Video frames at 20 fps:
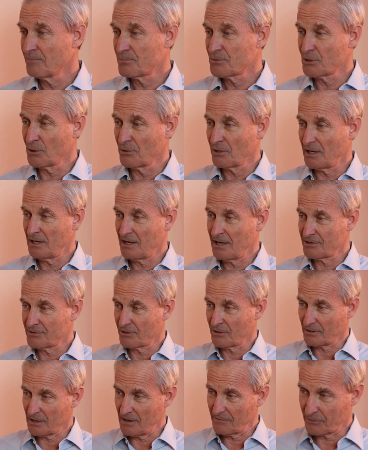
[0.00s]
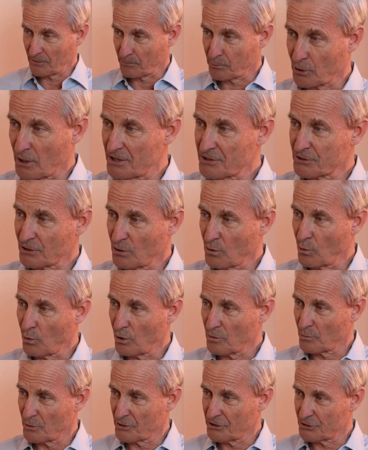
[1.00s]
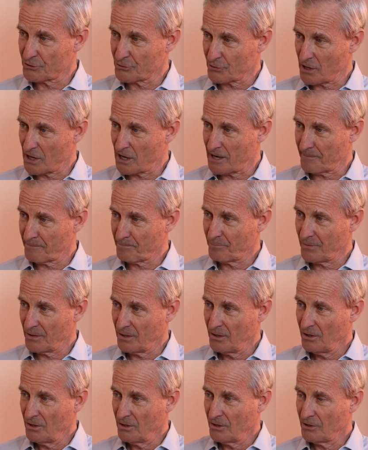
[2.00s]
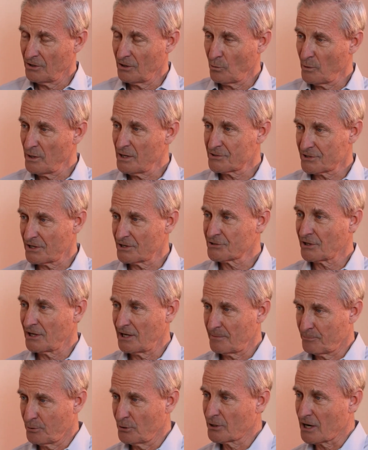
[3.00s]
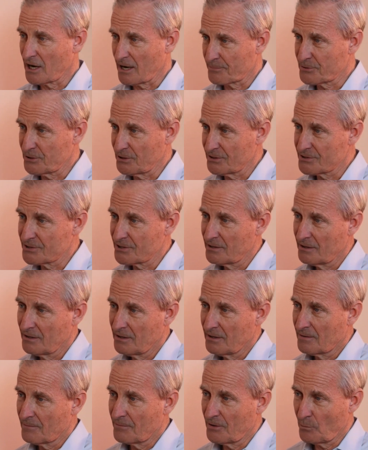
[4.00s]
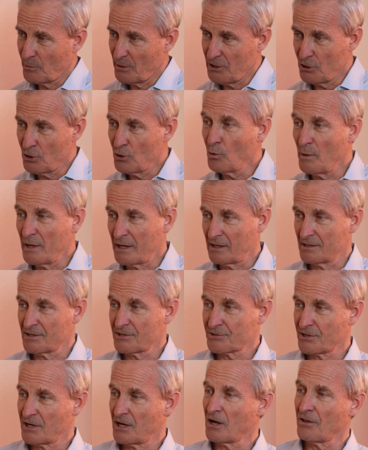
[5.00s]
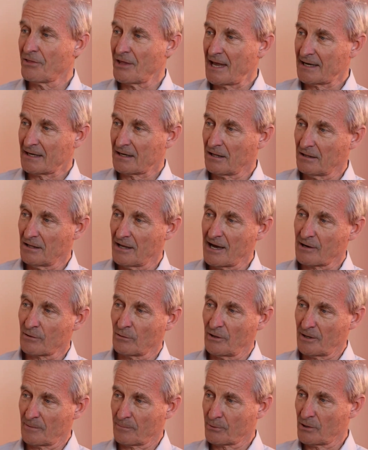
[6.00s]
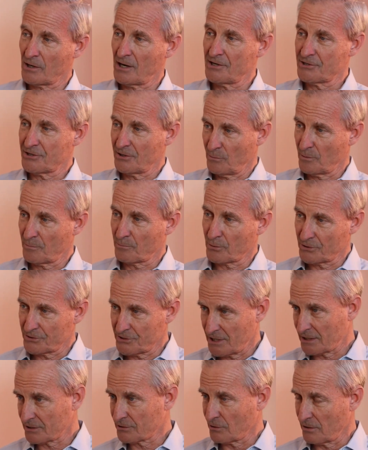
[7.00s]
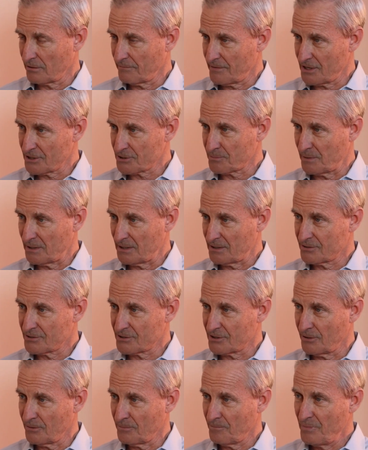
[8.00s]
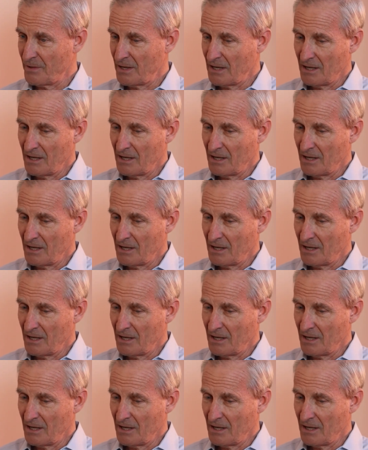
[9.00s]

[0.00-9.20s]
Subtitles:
so that if the price of corn were to drop, we essentially had put options that we knew we could sell that collateral at a price that would protect our investment. So